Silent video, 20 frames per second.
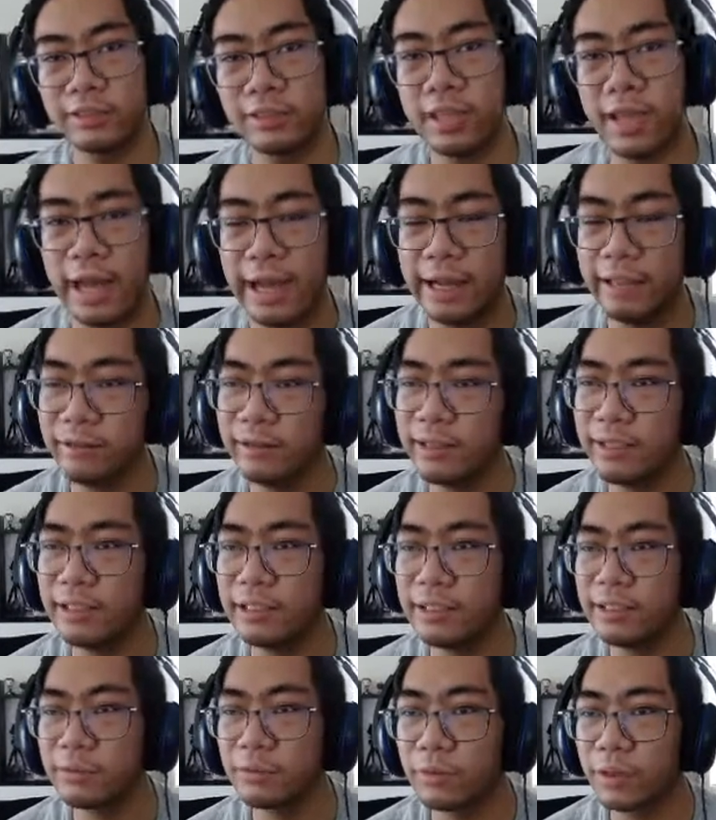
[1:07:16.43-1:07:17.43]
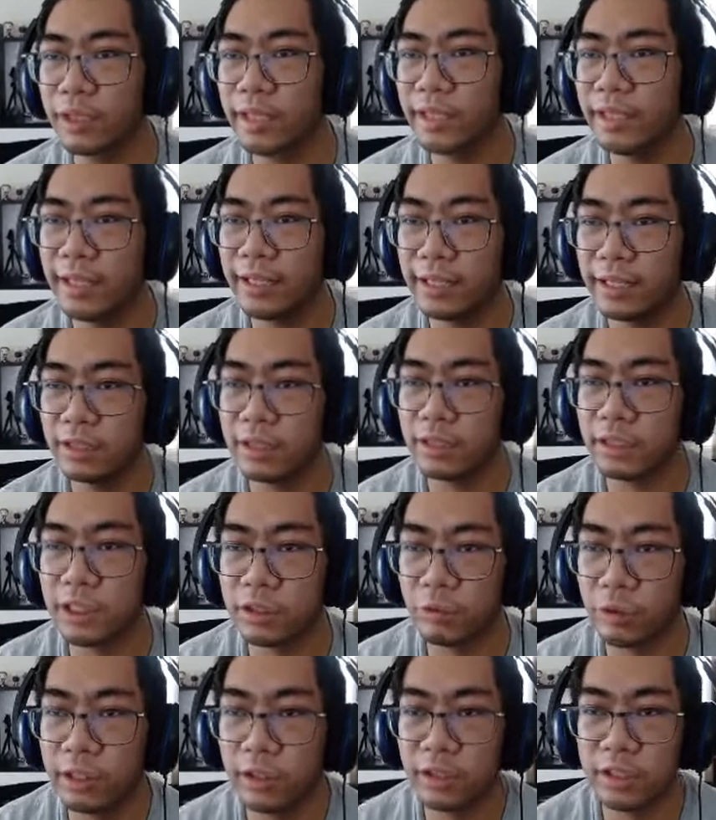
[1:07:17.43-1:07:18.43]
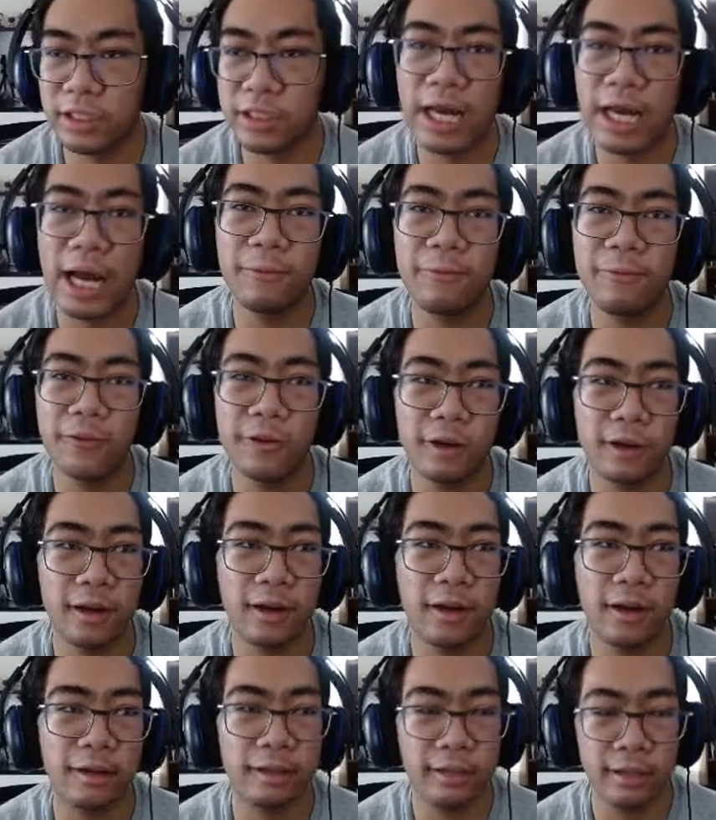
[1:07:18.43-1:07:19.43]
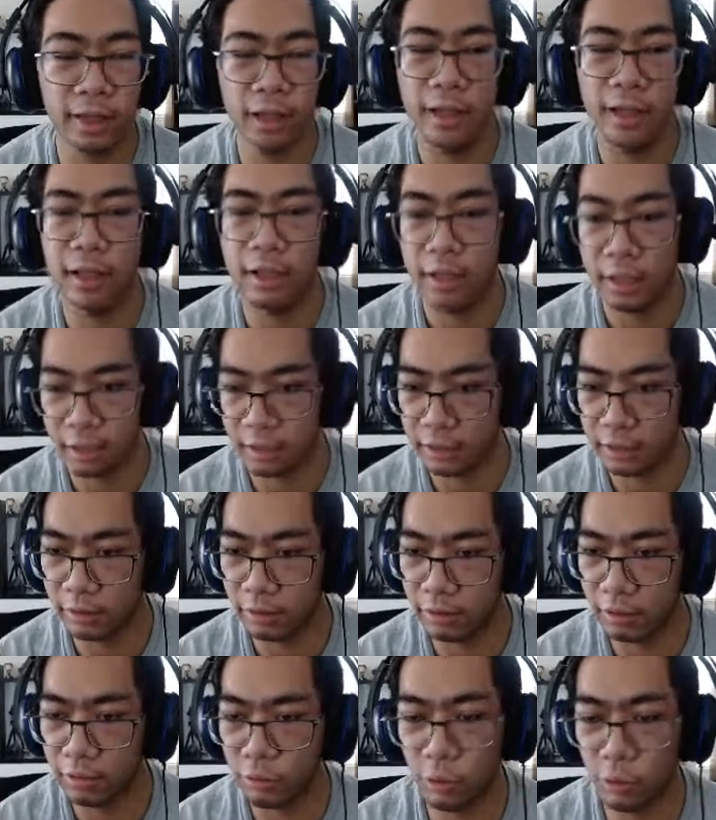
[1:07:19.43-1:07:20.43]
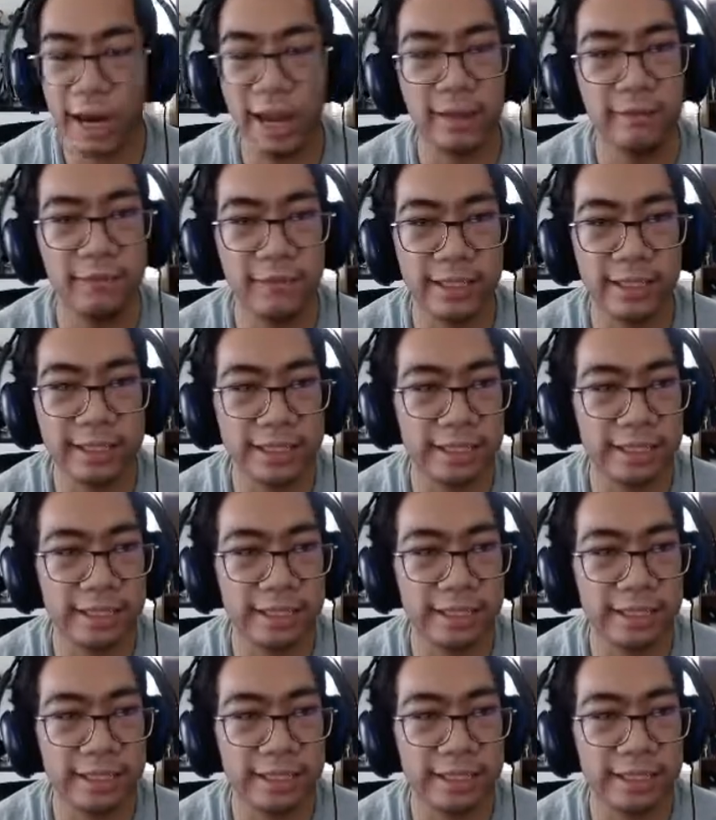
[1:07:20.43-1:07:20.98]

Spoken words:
I don't think there's really any real stop for graphics.